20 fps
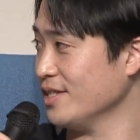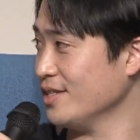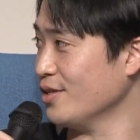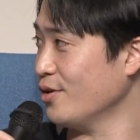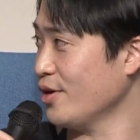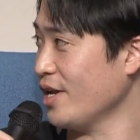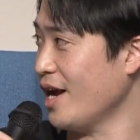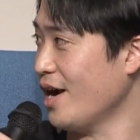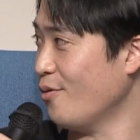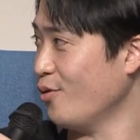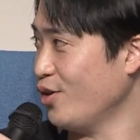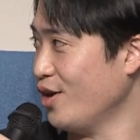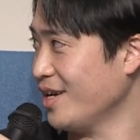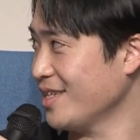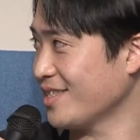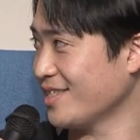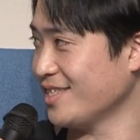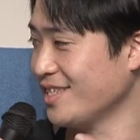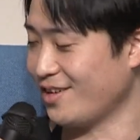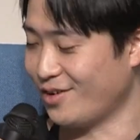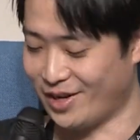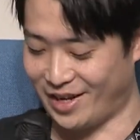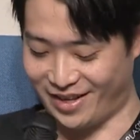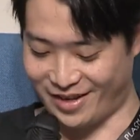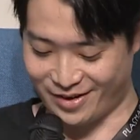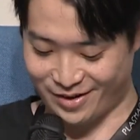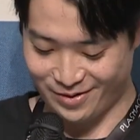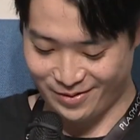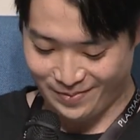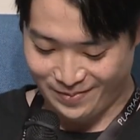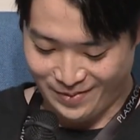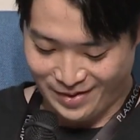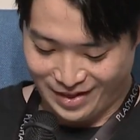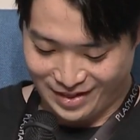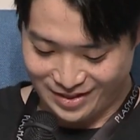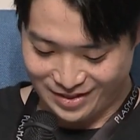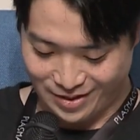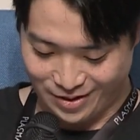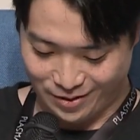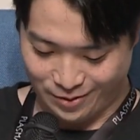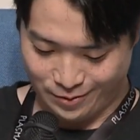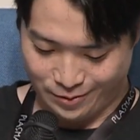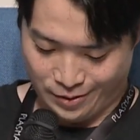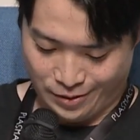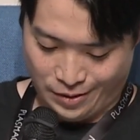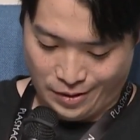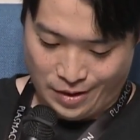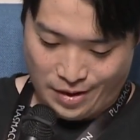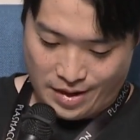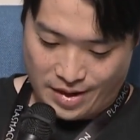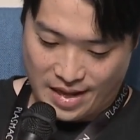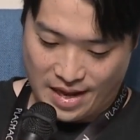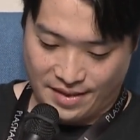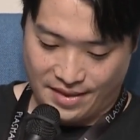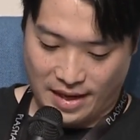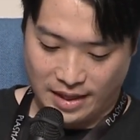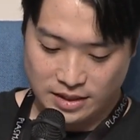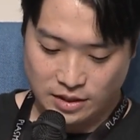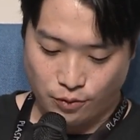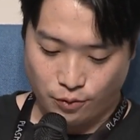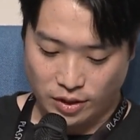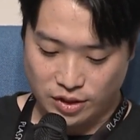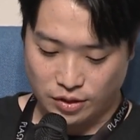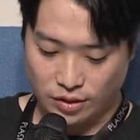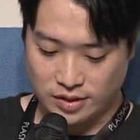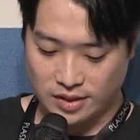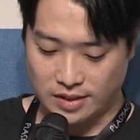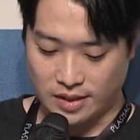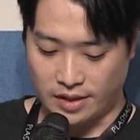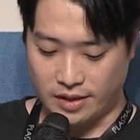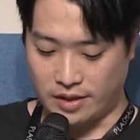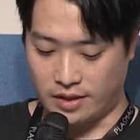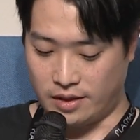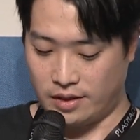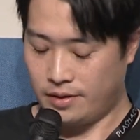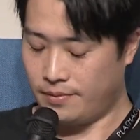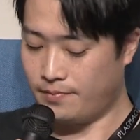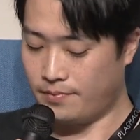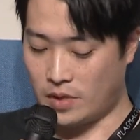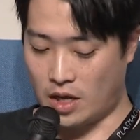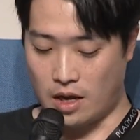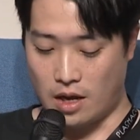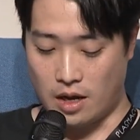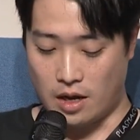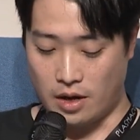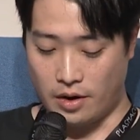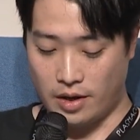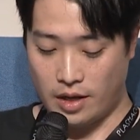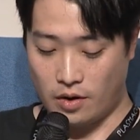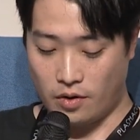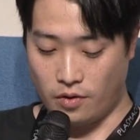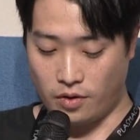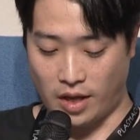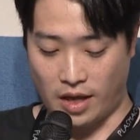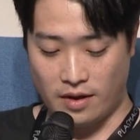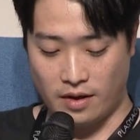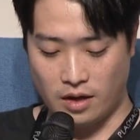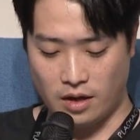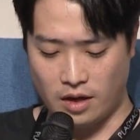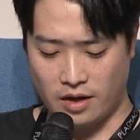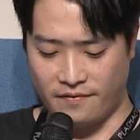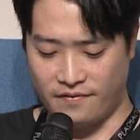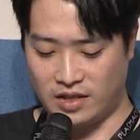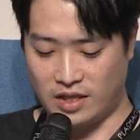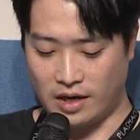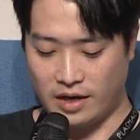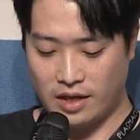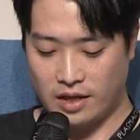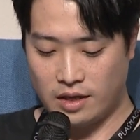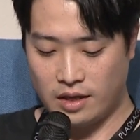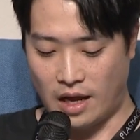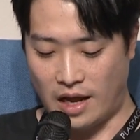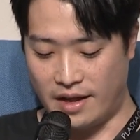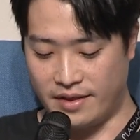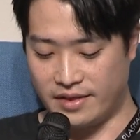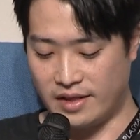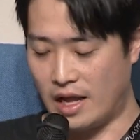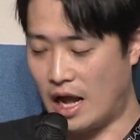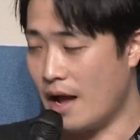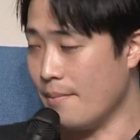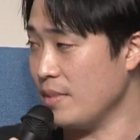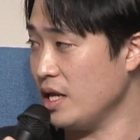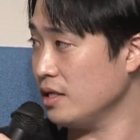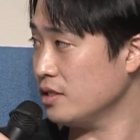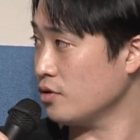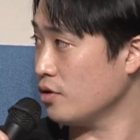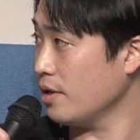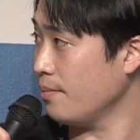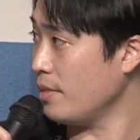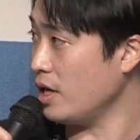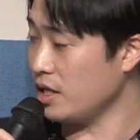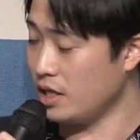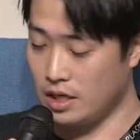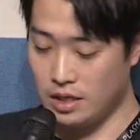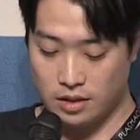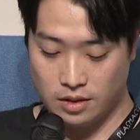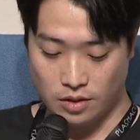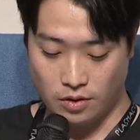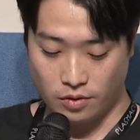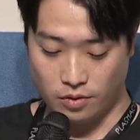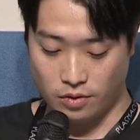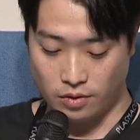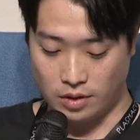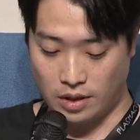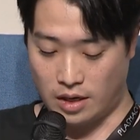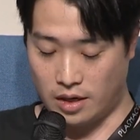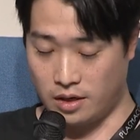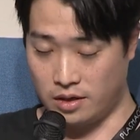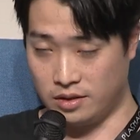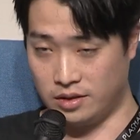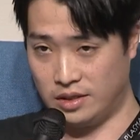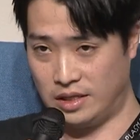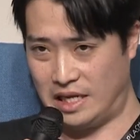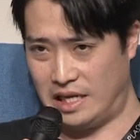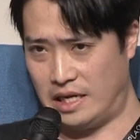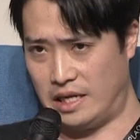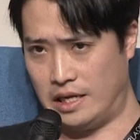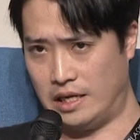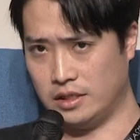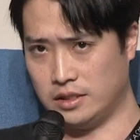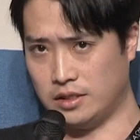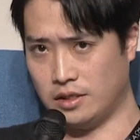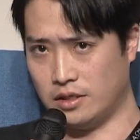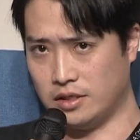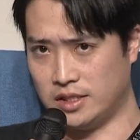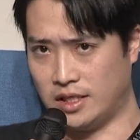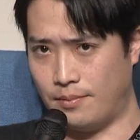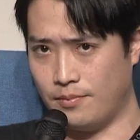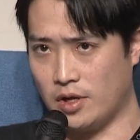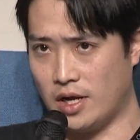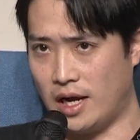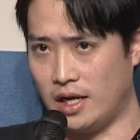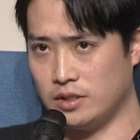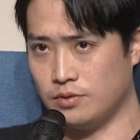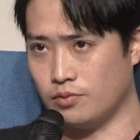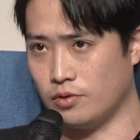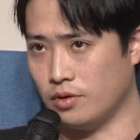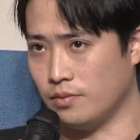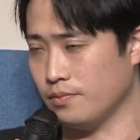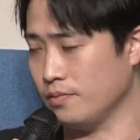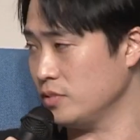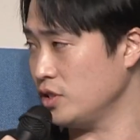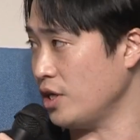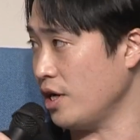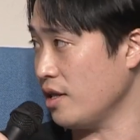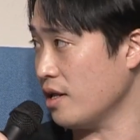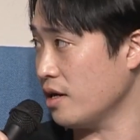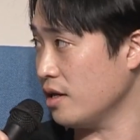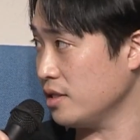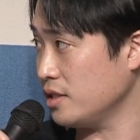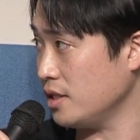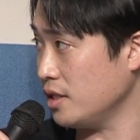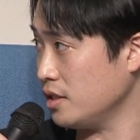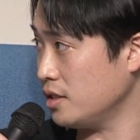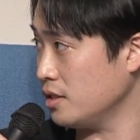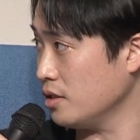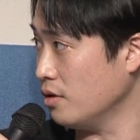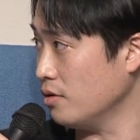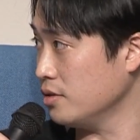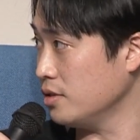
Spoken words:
So yeah, I want to ask that later. So yeah, next question is there. Okay, Vitalik and Amin Soleimani. There are some guys from Chainalysis.